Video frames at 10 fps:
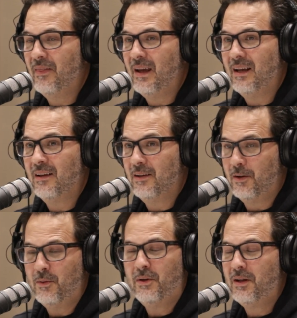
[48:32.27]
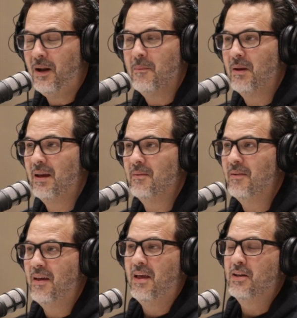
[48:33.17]
And go look it up.
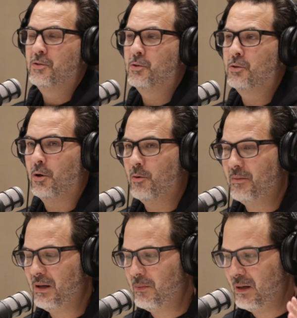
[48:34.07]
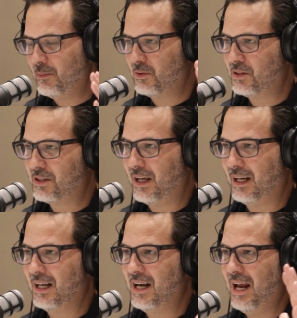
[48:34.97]
And so many people just
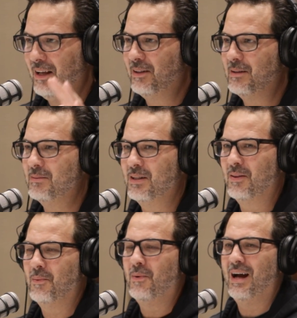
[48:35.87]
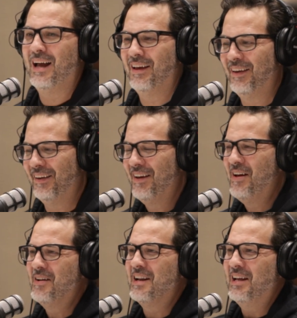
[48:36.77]
nailed him to the
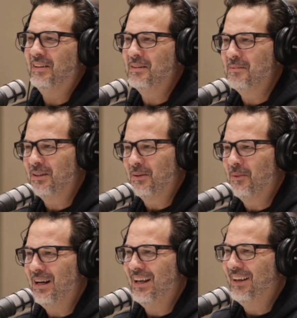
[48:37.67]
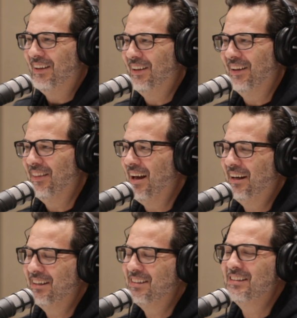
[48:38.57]
wall. Nailed him to the wall on
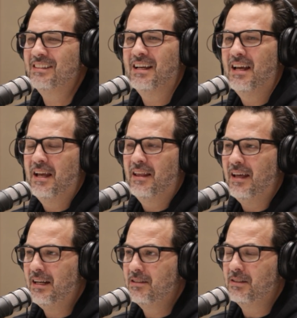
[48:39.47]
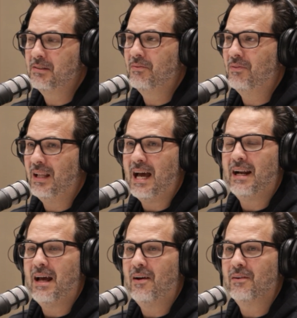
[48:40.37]
that because that is just
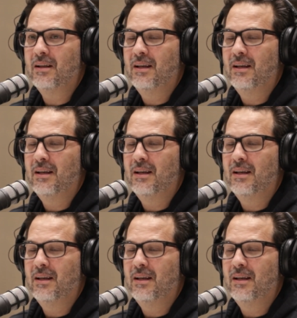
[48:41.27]
flat out.